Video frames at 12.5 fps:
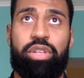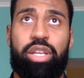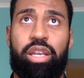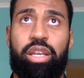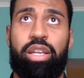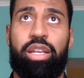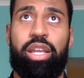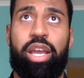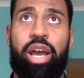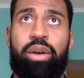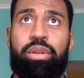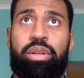day in and day
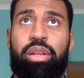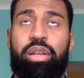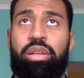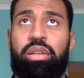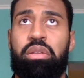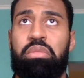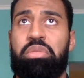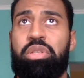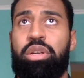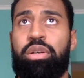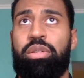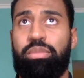out.
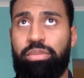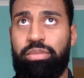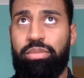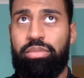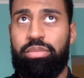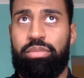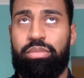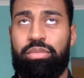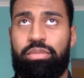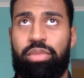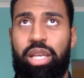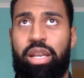So
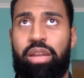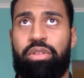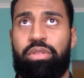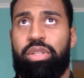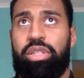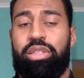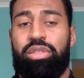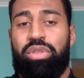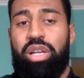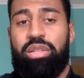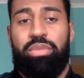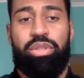it never really
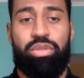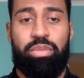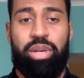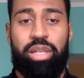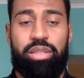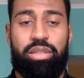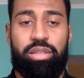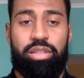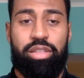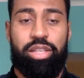stressed me too much.